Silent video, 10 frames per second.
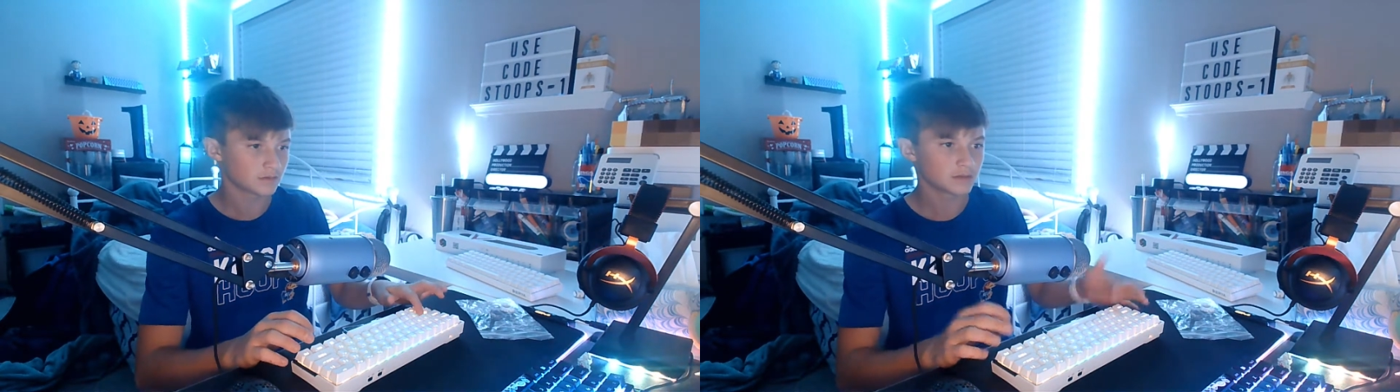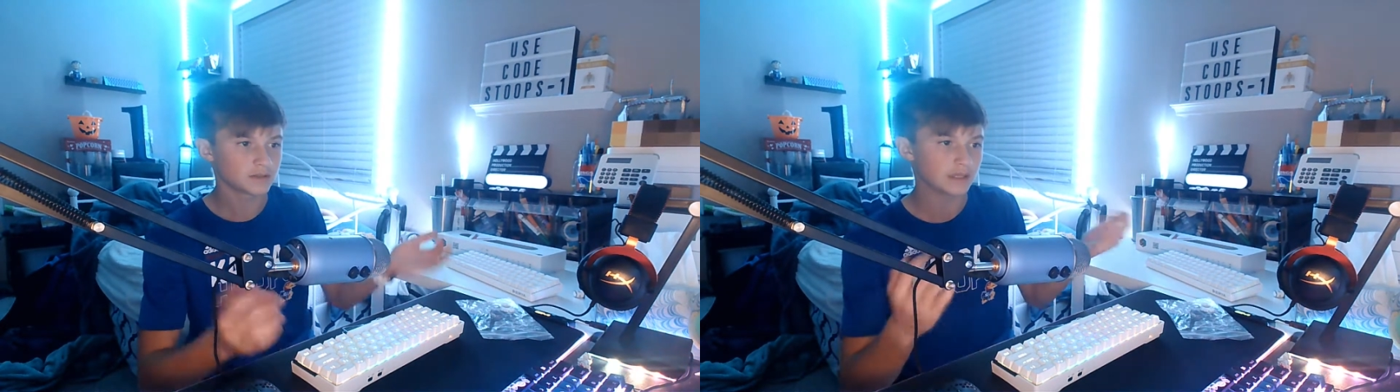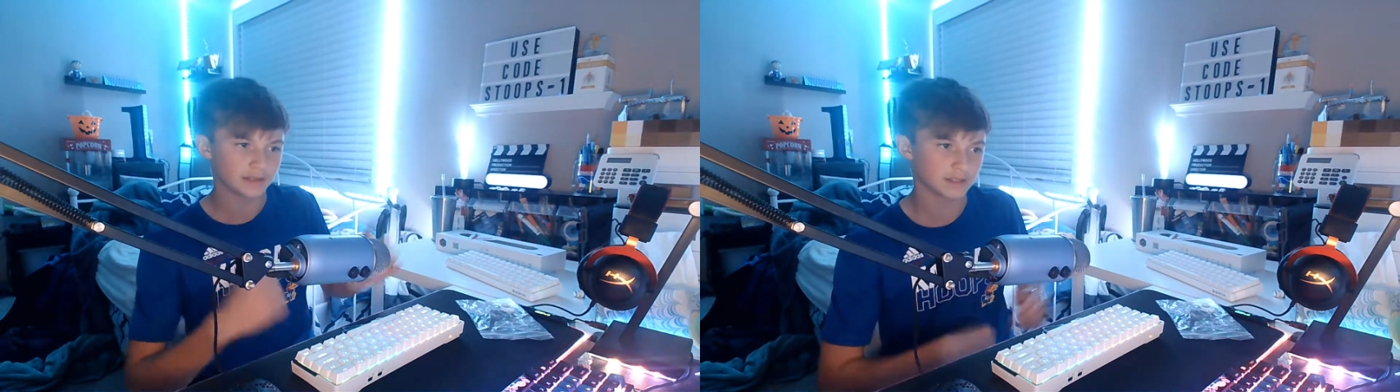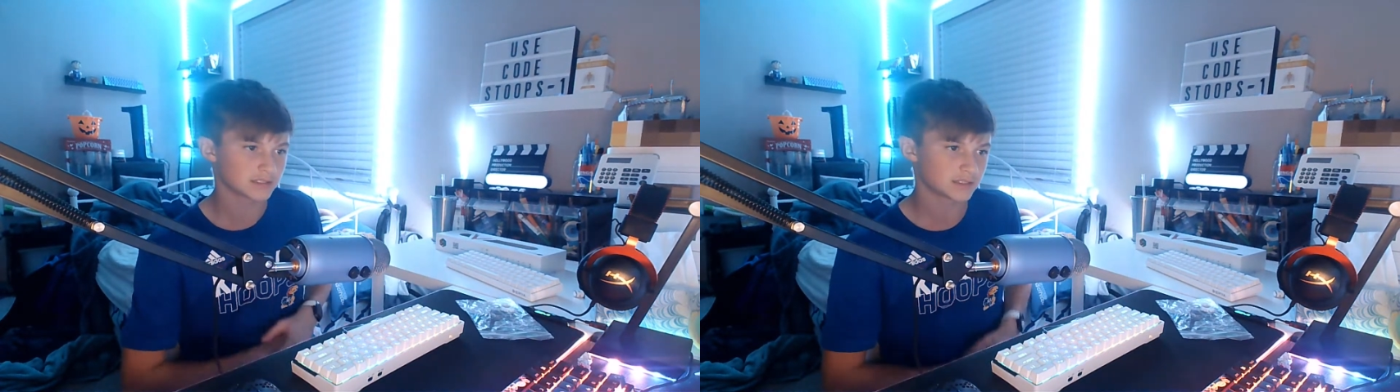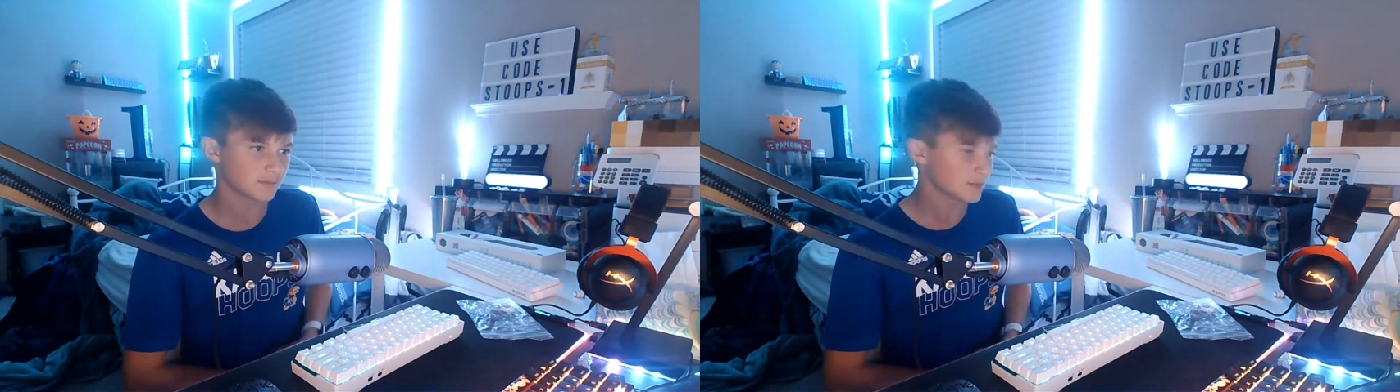Yeah,
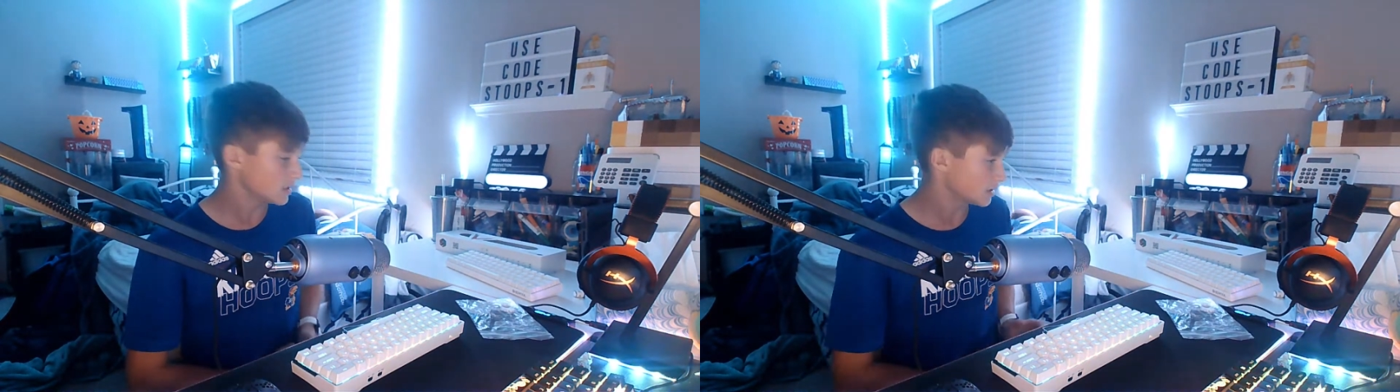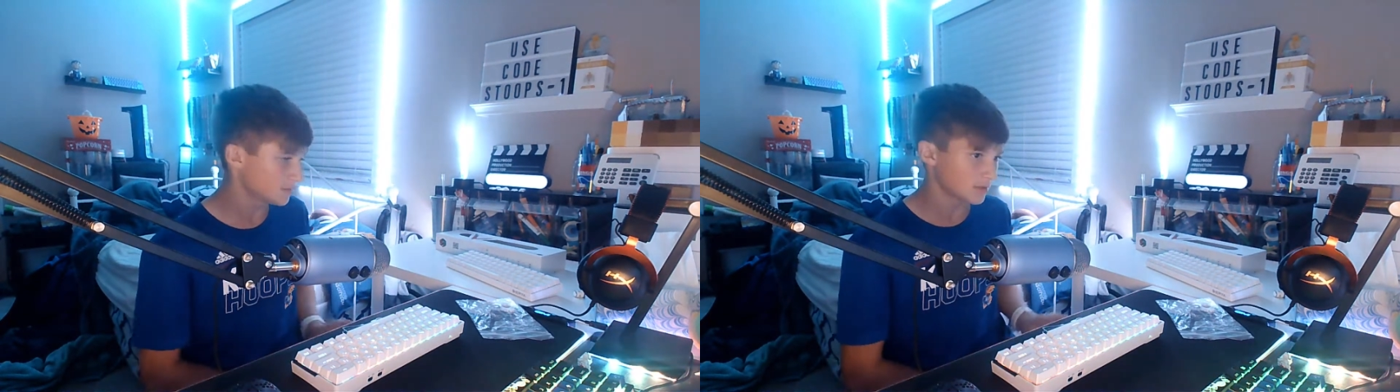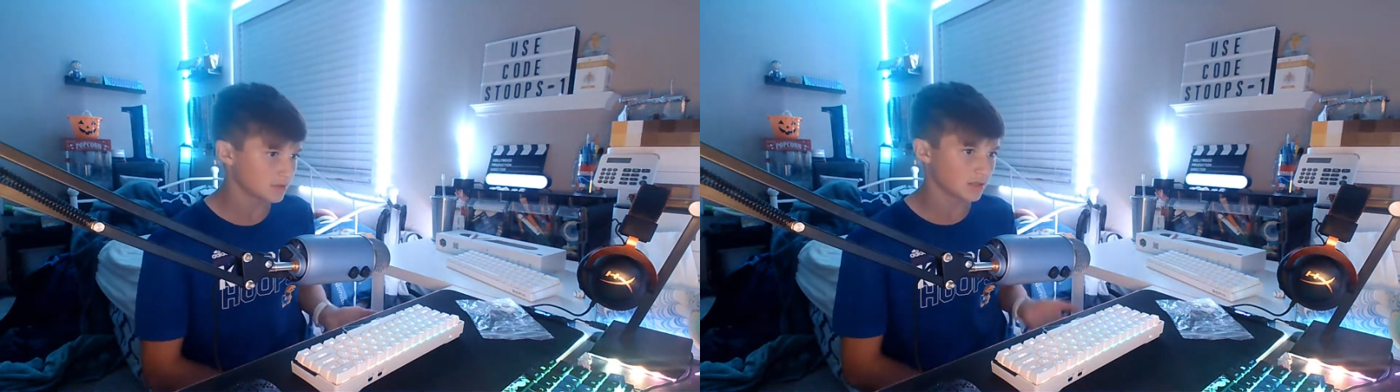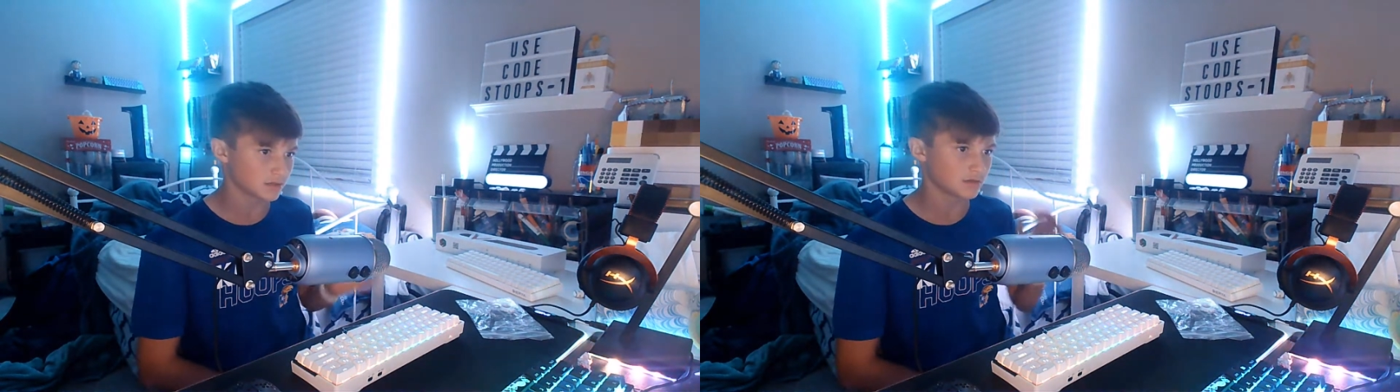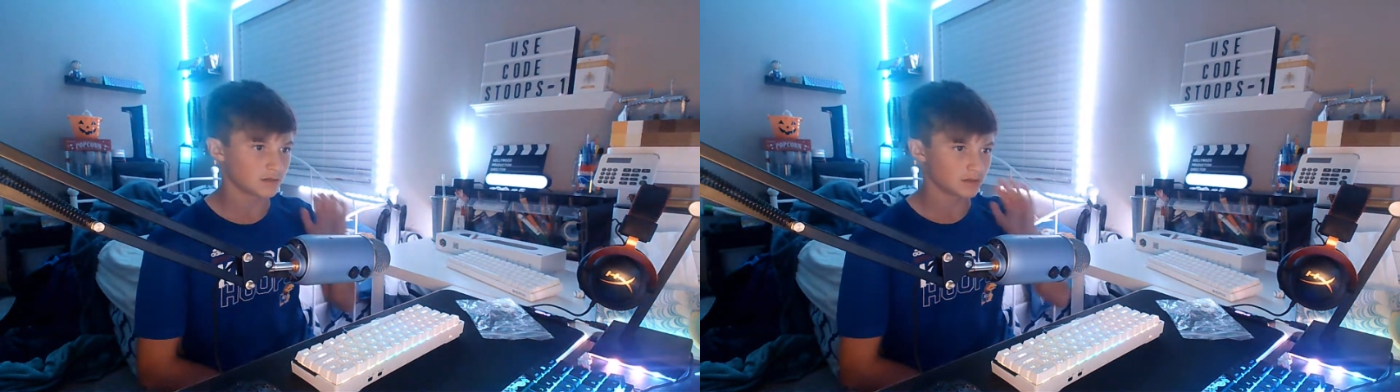that's not bad compared to
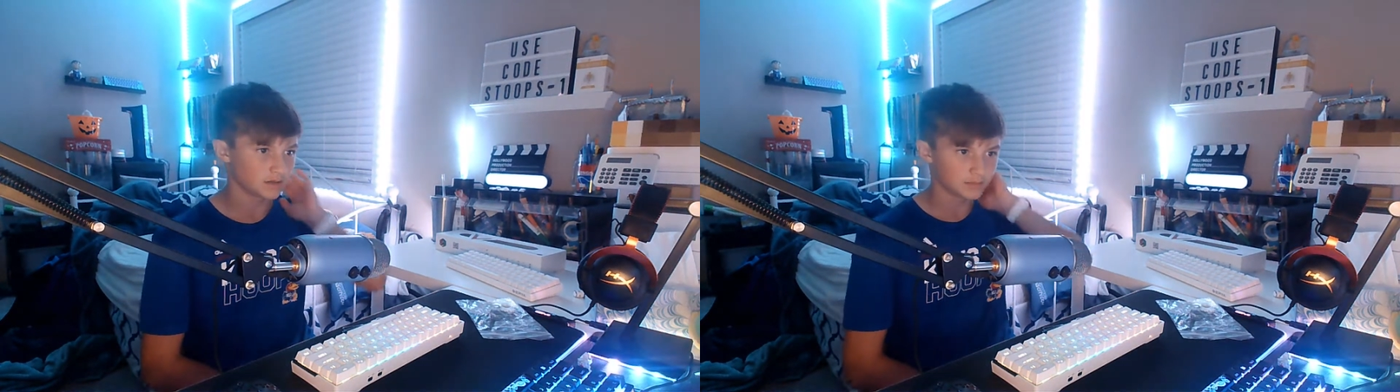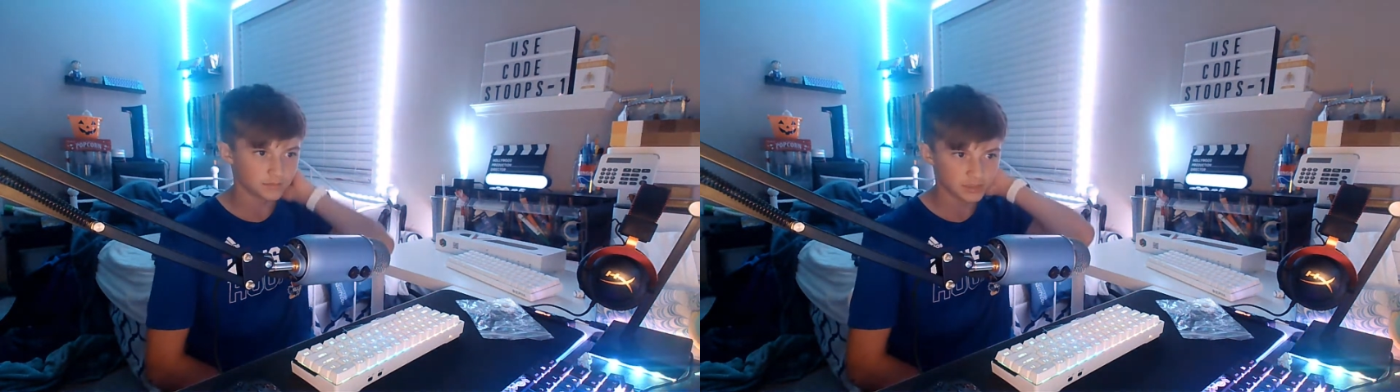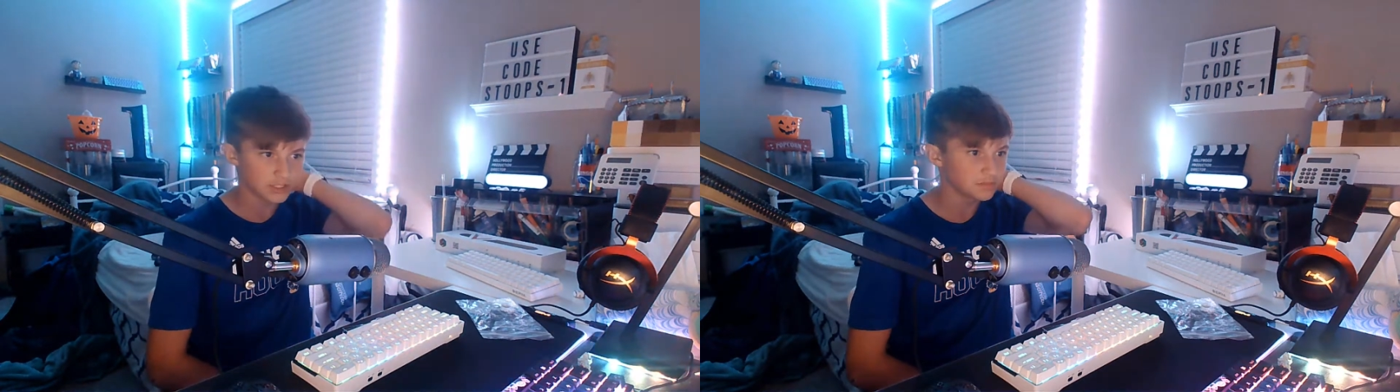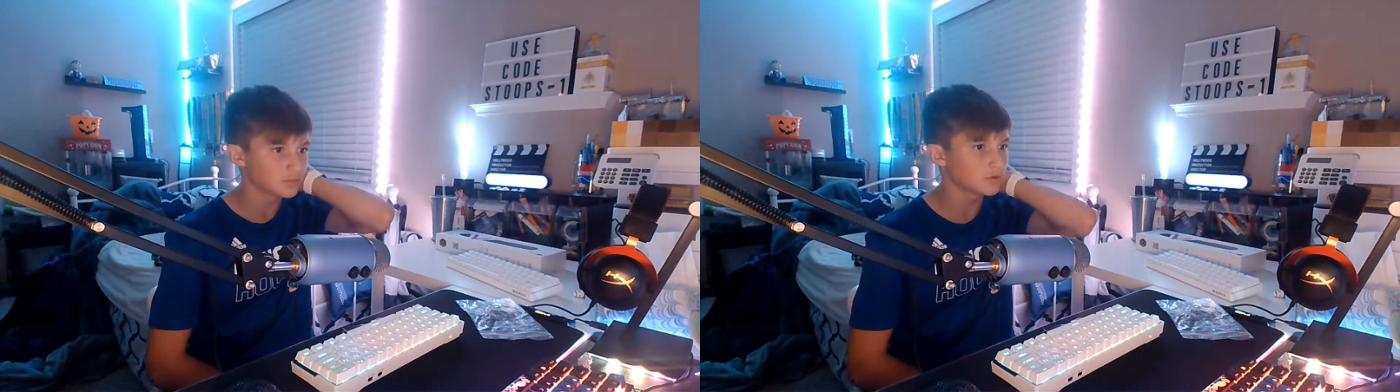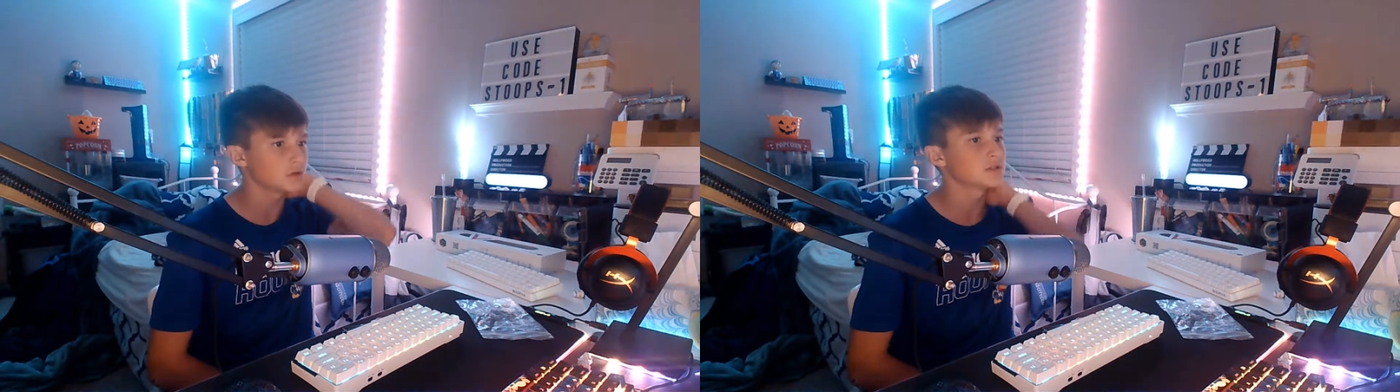other cheaper
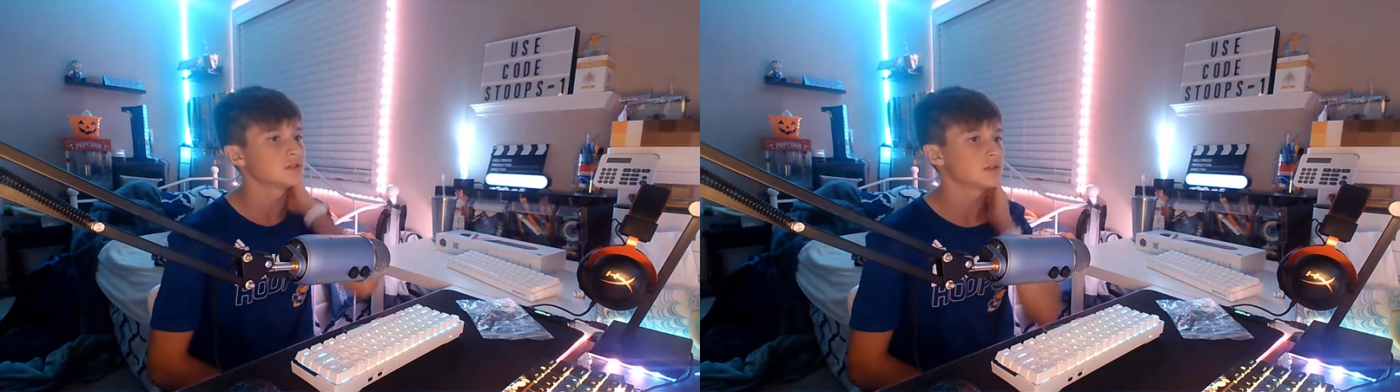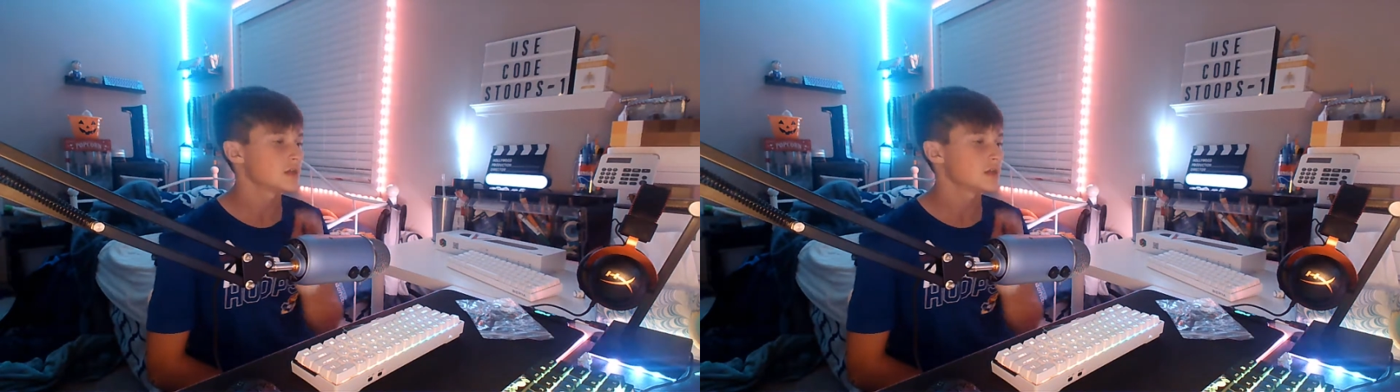boards.